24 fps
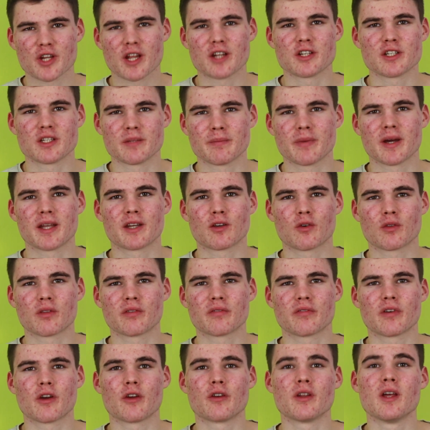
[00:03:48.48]
change depending on the
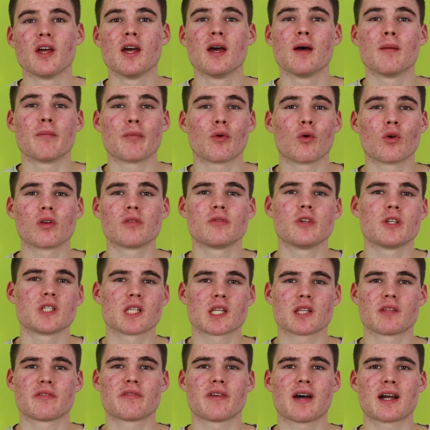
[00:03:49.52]
phone, but all of those
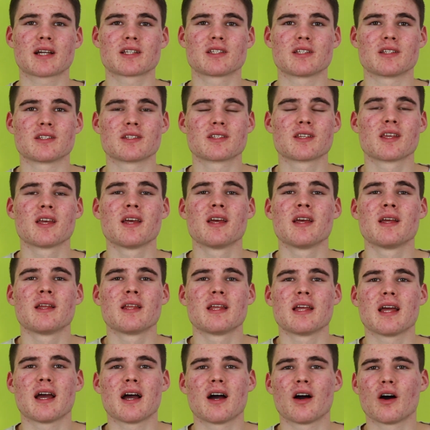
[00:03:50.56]
other factors
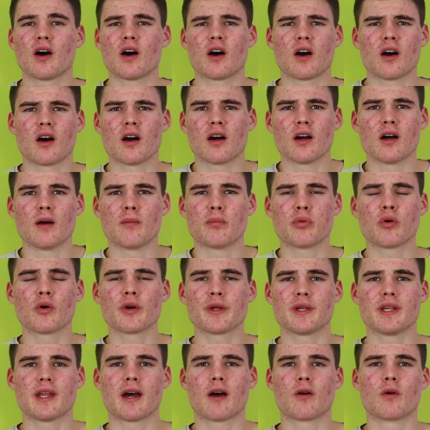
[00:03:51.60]
are at a
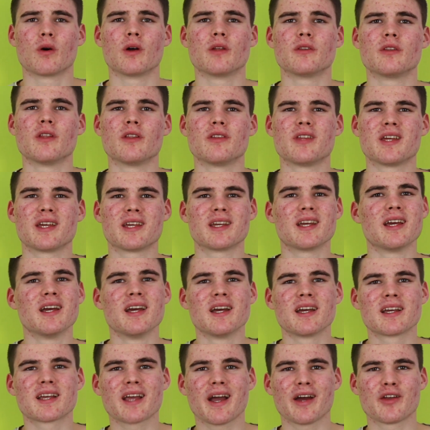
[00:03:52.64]
point now that they
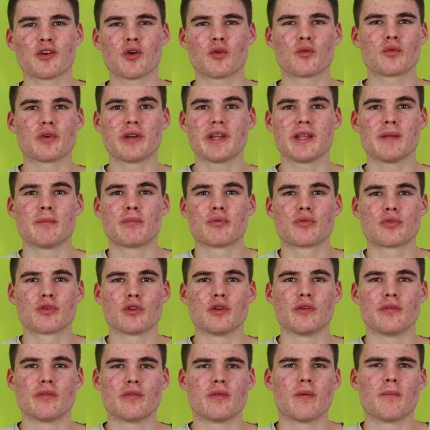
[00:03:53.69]
cannot really
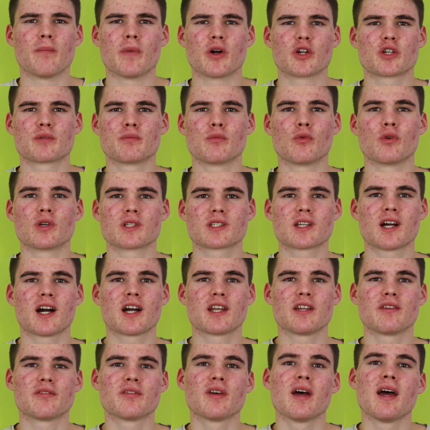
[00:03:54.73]
improve much more. It's
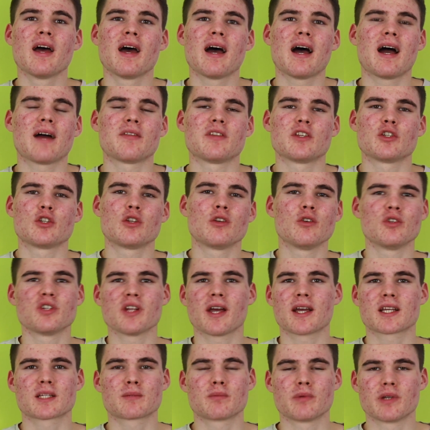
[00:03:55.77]
kind of had this huge
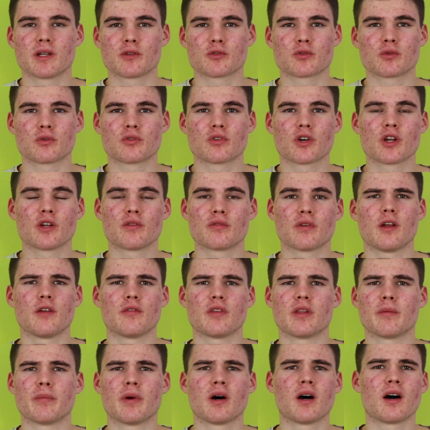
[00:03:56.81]
exponential growth
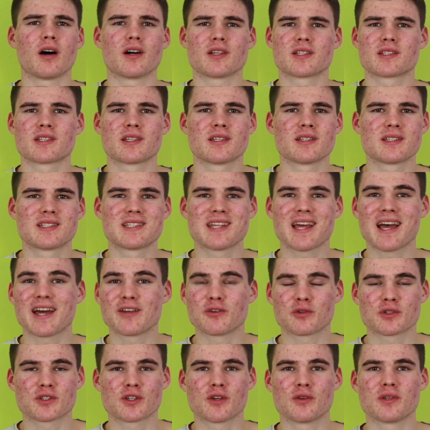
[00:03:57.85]
over the past 10
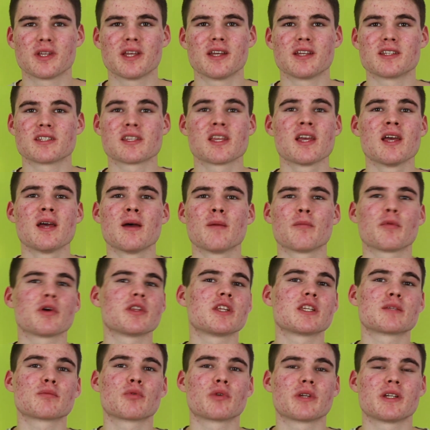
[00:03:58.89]
or so years, but at
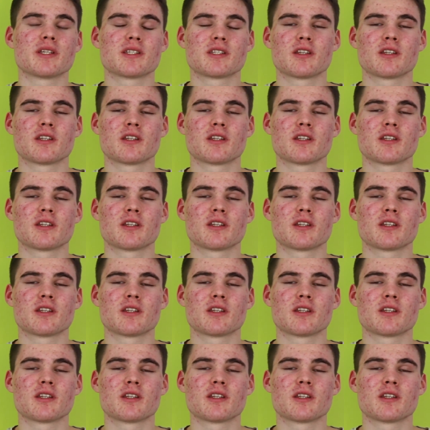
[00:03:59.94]
this point